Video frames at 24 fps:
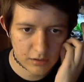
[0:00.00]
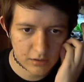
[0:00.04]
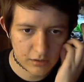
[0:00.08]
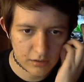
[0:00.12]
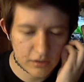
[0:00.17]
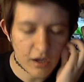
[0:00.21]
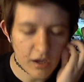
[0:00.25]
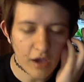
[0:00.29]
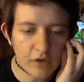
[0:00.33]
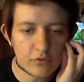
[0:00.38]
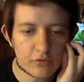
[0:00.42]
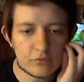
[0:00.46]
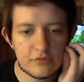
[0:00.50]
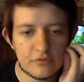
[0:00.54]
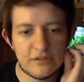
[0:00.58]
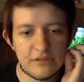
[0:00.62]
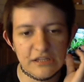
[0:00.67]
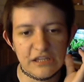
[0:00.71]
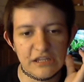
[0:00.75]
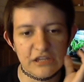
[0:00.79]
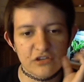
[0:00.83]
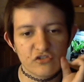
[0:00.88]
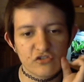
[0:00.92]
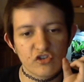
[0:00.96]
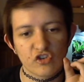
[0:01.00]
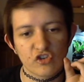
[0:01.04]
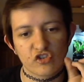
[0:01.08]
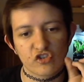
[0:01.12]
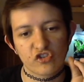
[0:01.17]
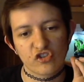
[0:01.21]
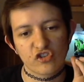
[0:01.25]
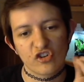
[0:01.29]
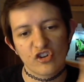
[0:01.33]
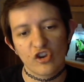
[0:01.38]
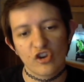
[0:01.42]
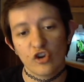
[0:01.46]
not only
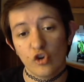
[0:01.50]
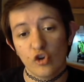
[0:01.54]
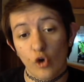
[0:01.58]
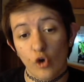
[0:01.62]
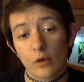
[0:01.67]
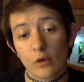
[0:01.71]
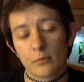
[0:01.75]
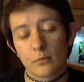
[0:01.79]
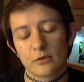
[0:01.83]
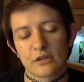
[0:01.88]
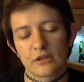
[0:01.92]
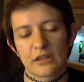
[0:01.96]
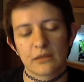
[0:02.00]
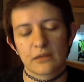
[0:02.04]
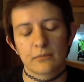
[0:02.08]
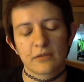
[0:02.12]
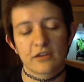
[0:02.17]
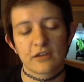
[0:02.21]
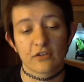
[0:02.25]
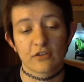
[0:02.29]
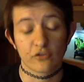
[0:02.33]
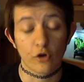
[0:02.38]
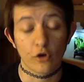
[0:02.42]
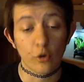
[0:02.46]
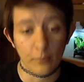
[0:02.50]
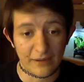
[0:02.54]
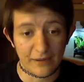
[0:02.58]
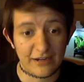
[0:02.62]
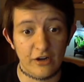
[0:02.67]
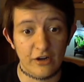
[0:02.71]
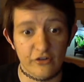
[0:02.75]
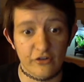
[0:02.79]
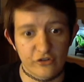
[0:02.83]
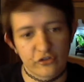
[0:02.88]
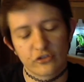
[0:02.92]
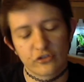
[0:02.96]
just normally because, oh my
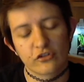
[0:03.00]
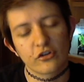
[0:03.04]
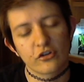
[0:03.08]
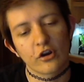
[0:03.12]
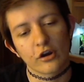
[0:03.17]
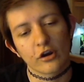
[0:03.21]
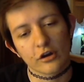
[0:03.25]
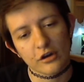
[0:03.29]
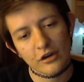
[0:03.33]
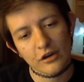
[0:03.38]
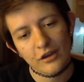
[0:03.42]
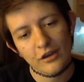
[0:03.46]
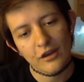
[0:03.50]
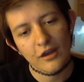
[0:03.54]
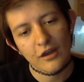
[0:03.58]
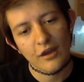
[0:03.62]
gosh, it's dark,